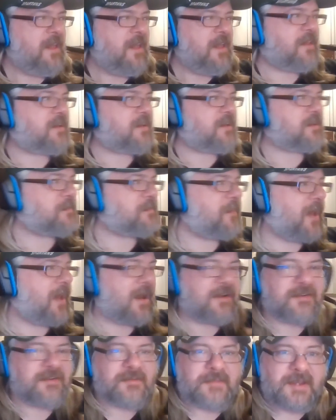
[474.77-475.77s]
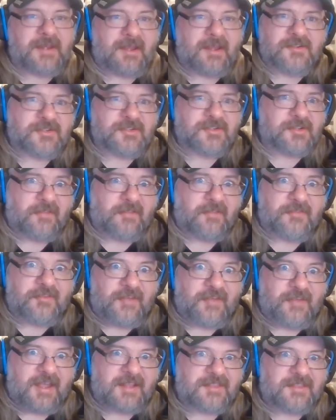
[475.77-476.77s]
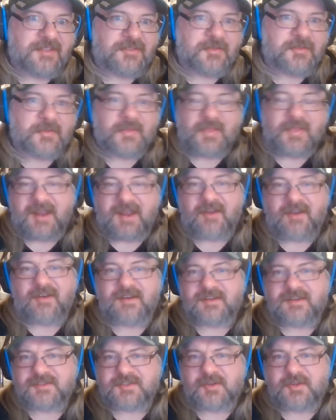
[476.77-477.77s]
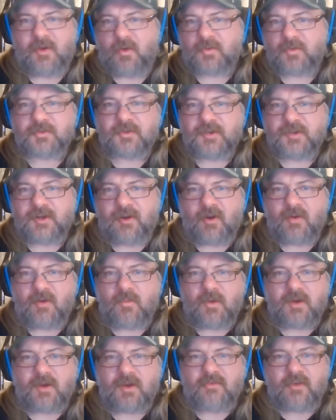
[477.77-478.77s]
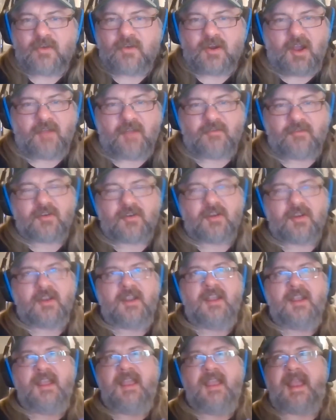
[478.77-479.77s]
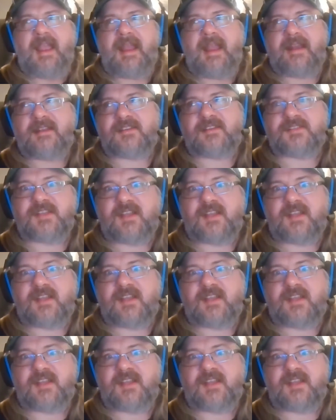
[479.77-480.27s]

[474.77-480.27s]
That doesn't matter to me. I just love the fact that they're there and it's an alternate artwork for a cover and it's